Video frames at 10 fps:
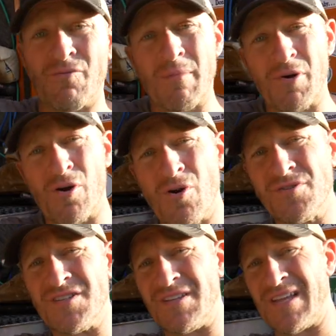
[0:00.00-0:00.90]
rubber
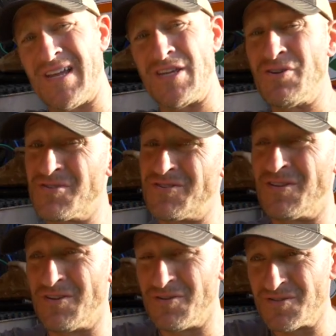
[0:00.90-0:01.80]
hosing that I used to
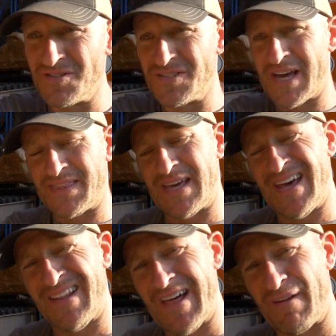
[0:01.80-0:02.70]
use is that that
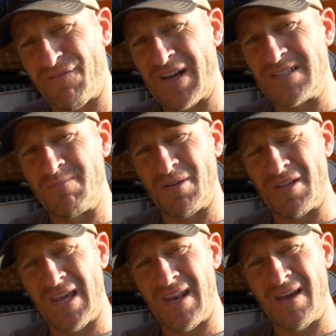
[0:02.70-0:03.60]
had a lot of
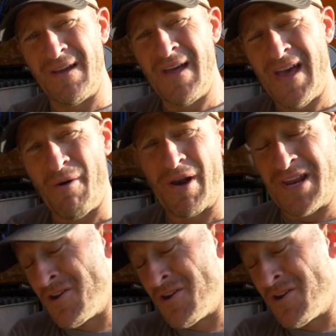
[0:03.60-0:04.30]
flexibility in it. And what I